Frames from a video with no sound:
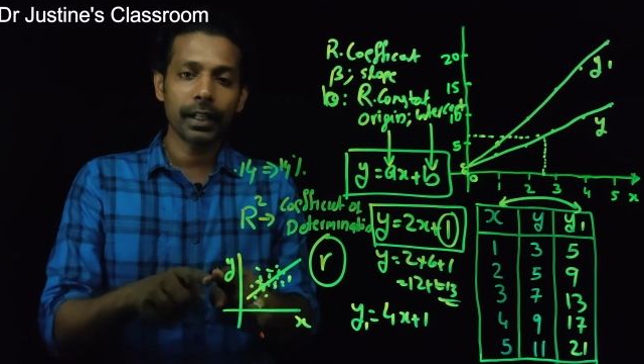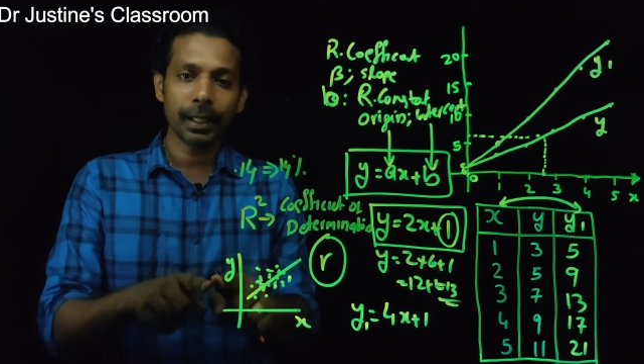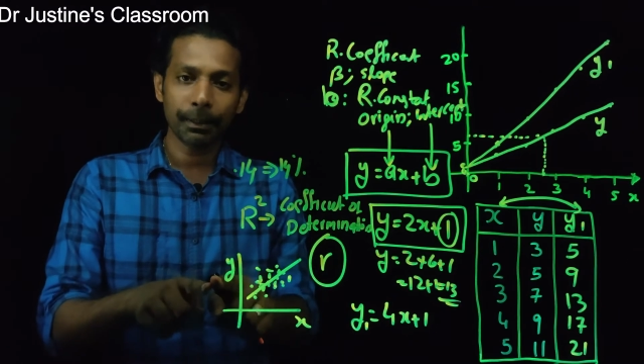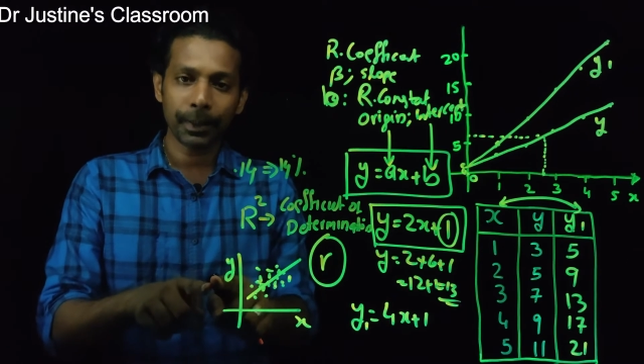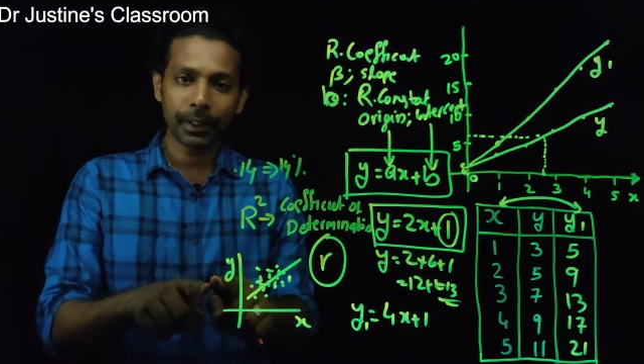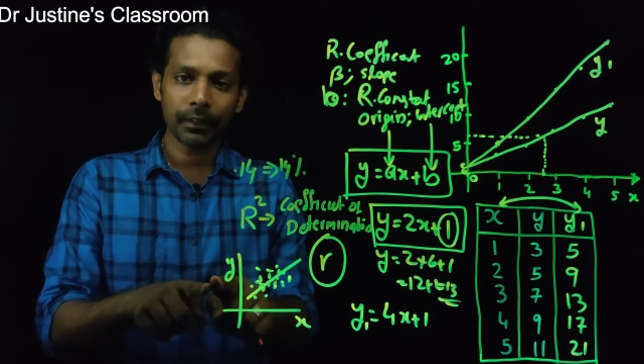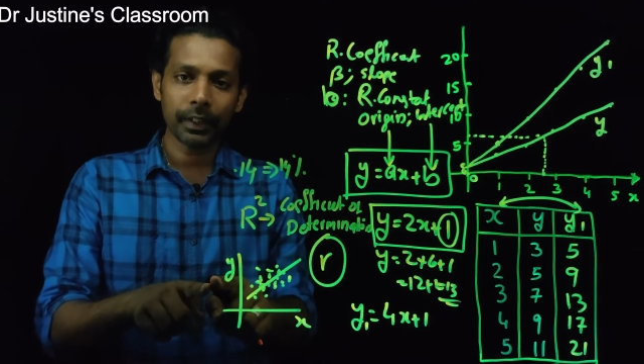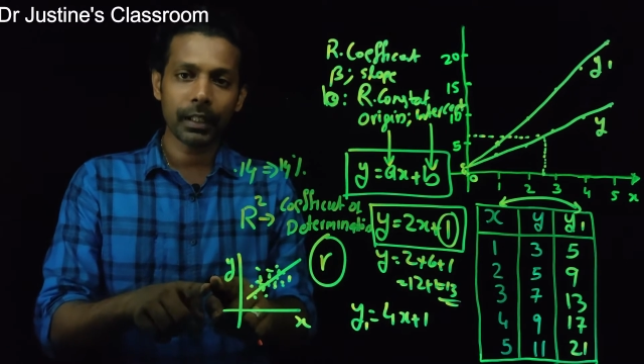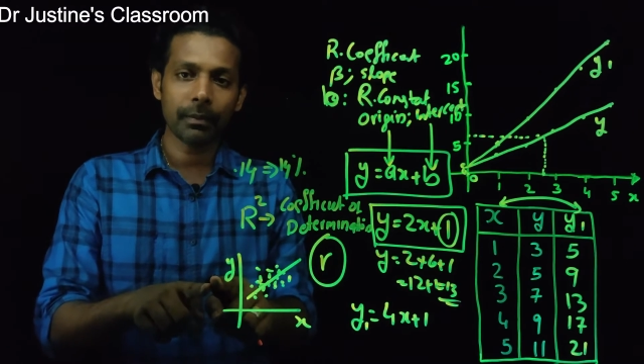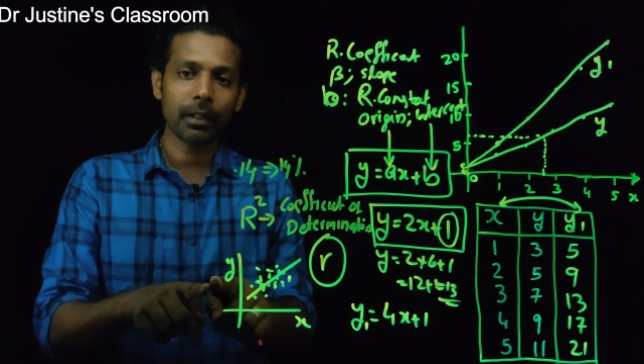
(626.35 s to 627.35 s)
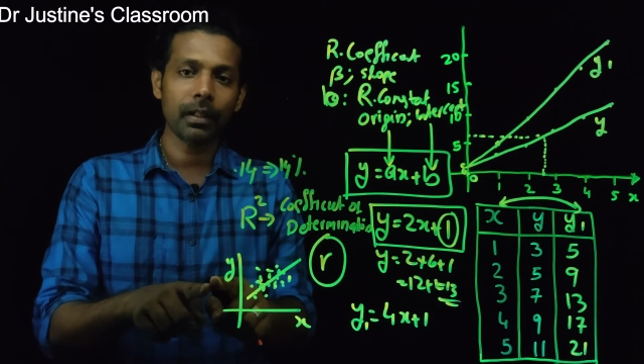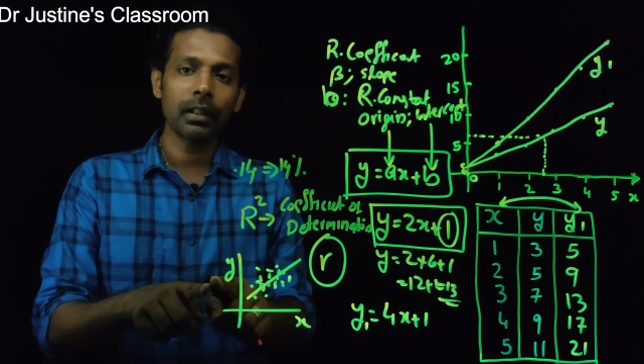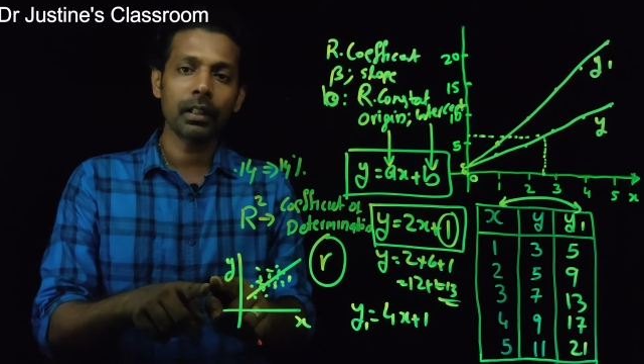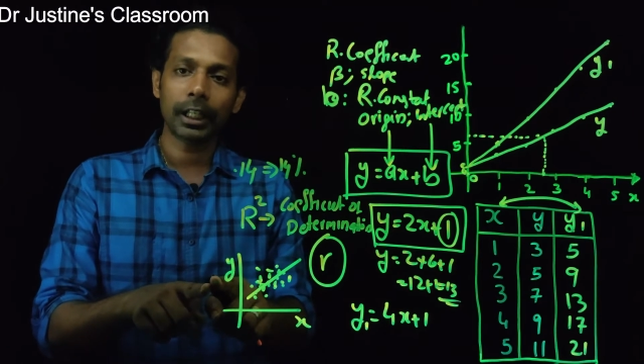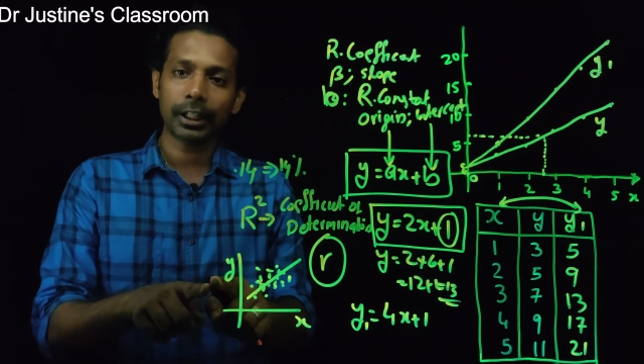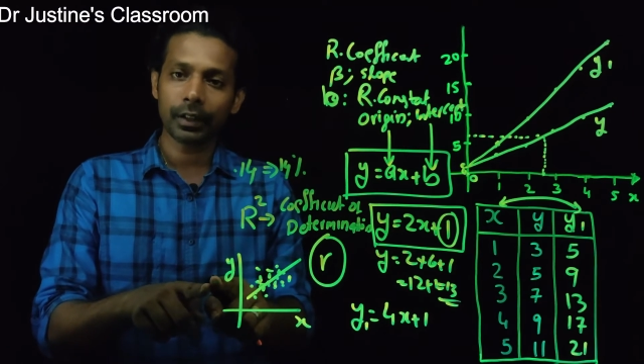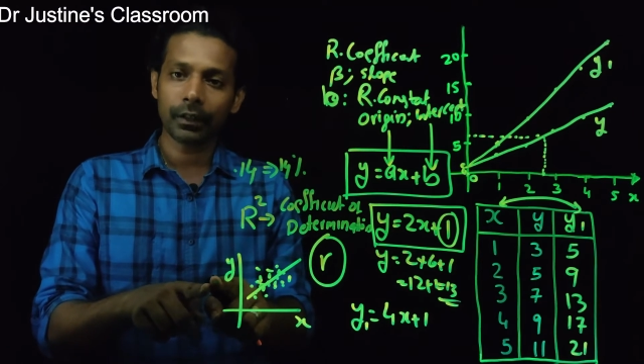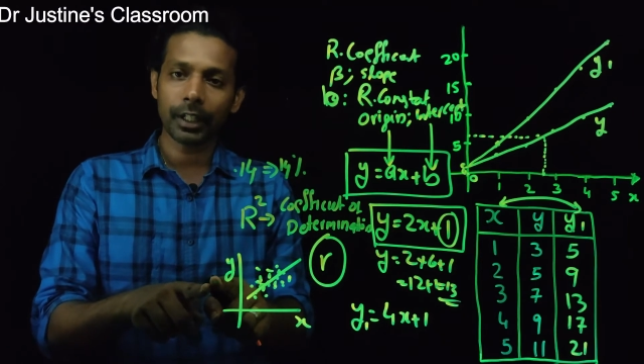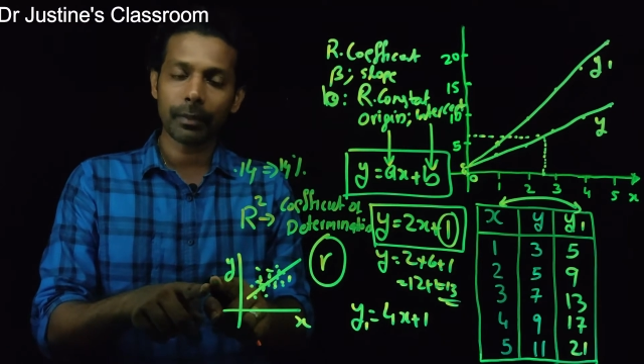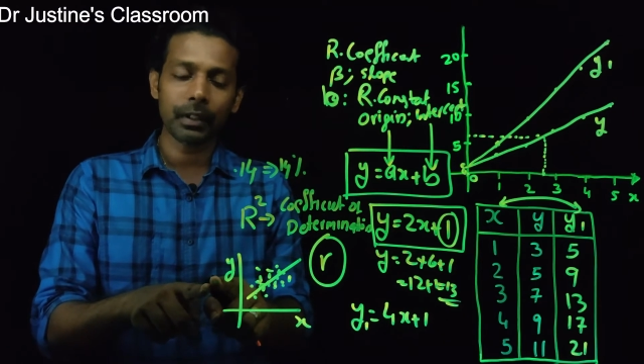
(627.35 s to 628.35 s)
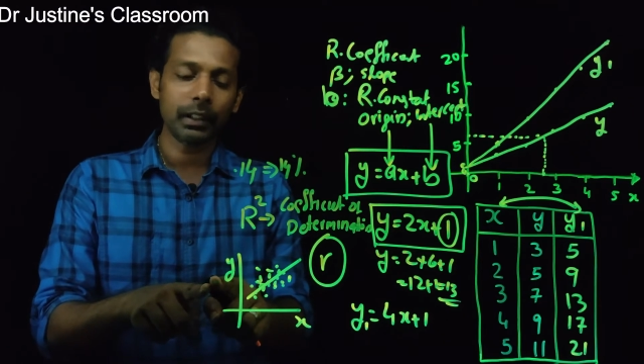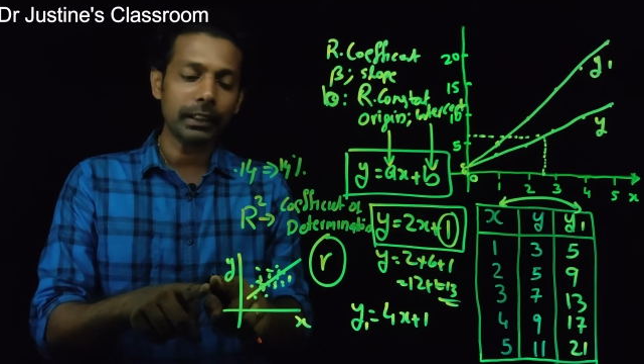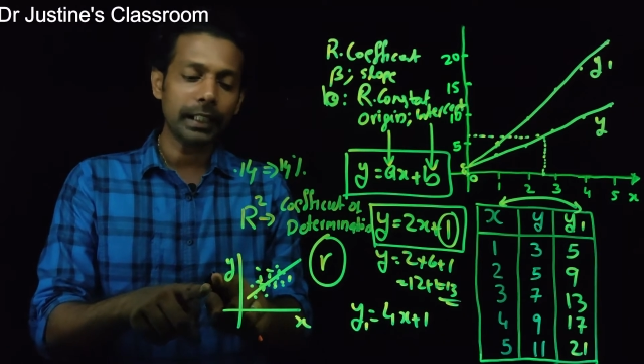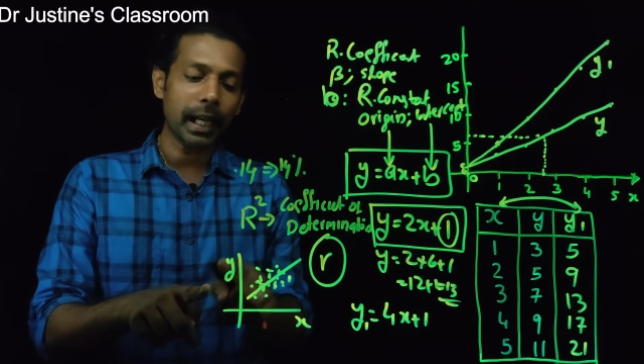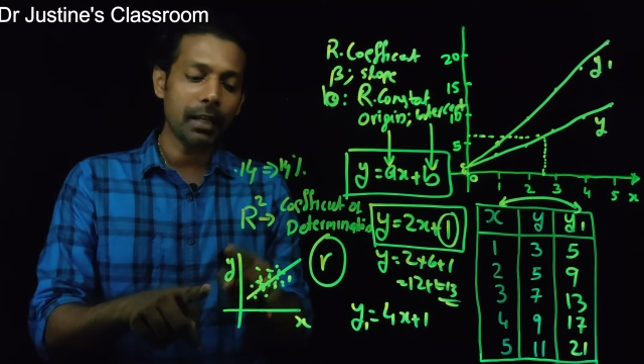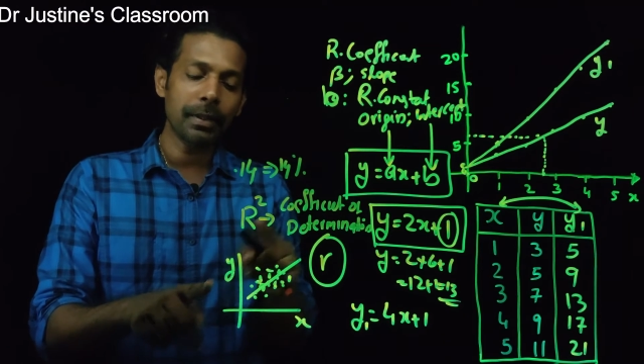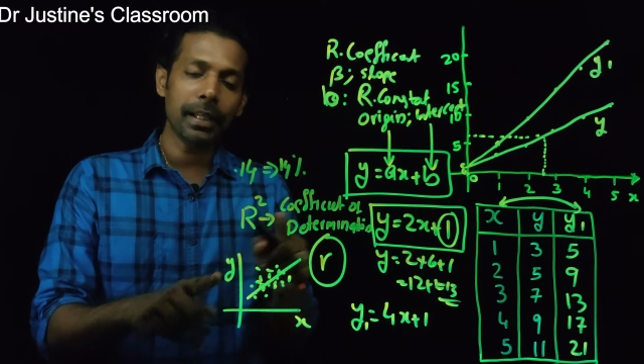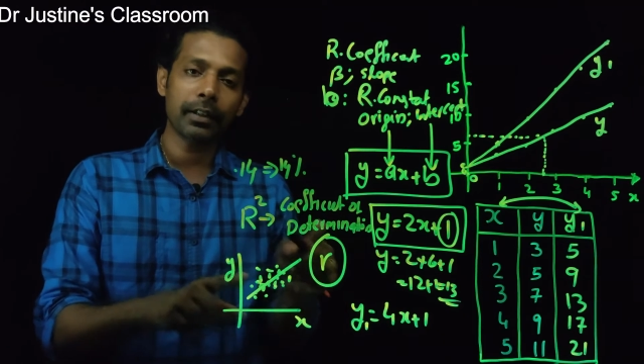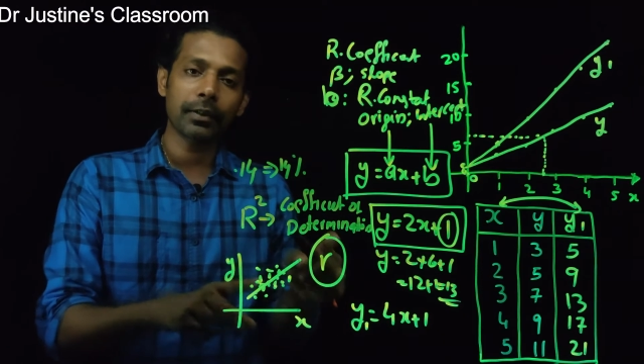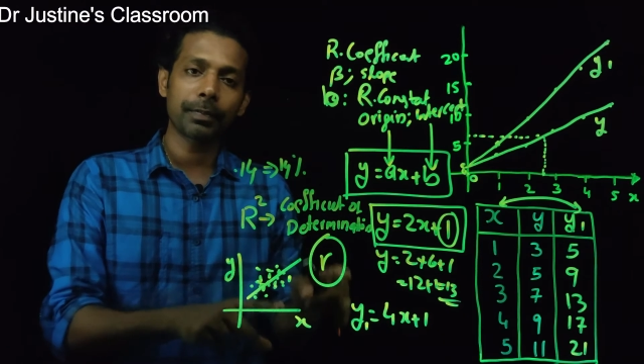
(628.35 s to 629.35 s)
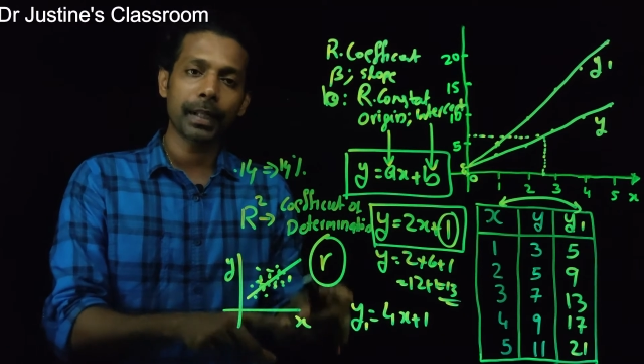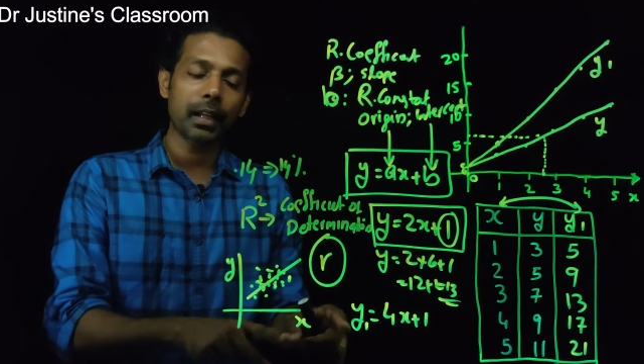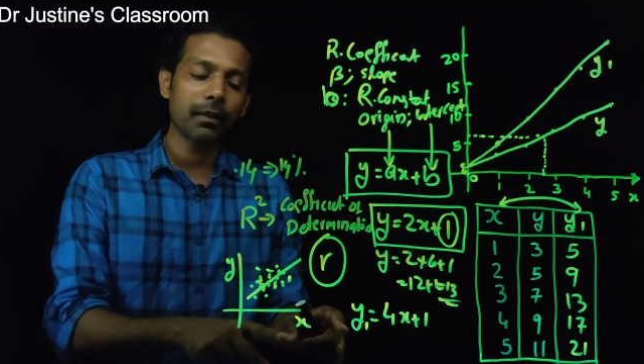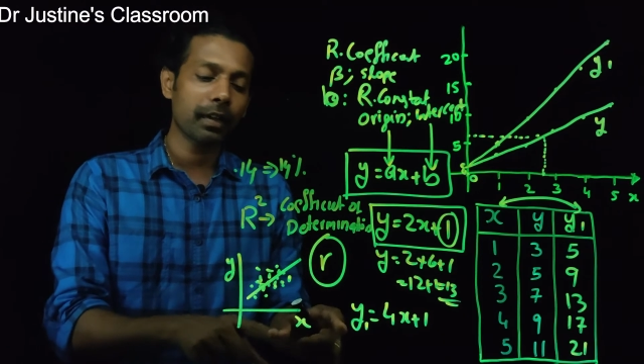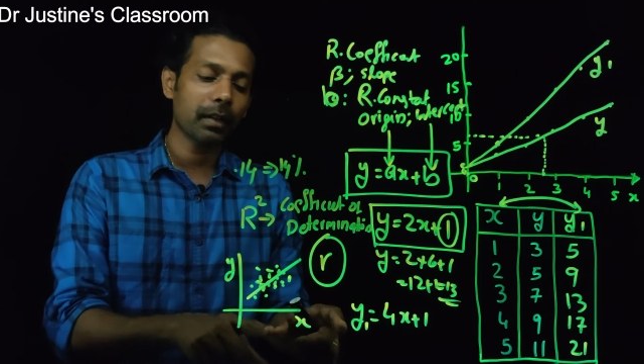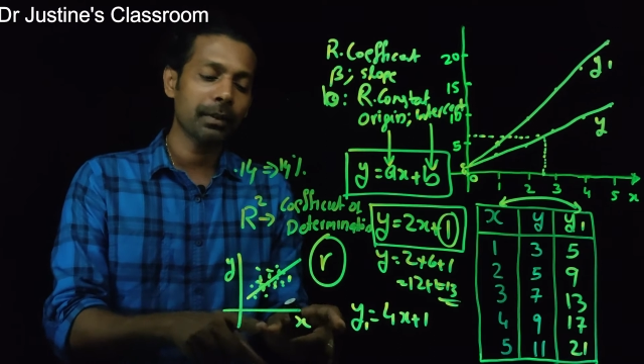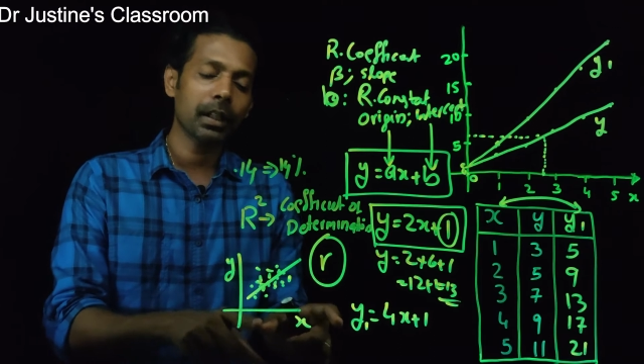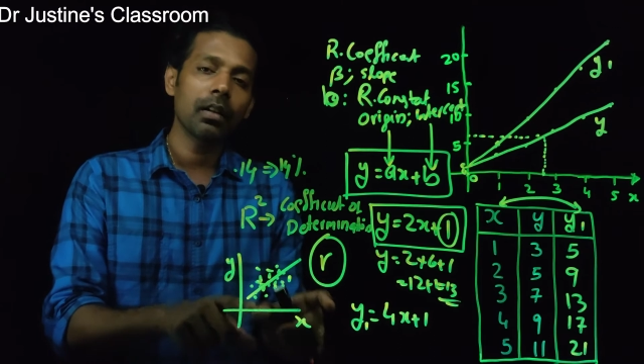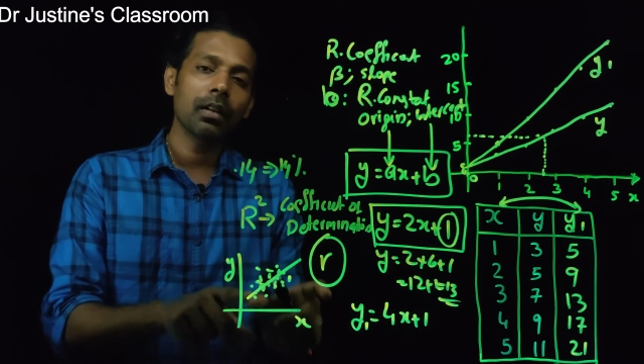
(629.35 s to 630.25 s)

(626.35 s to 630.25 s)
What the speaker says: dependent variable, criterion variable, can be explained from the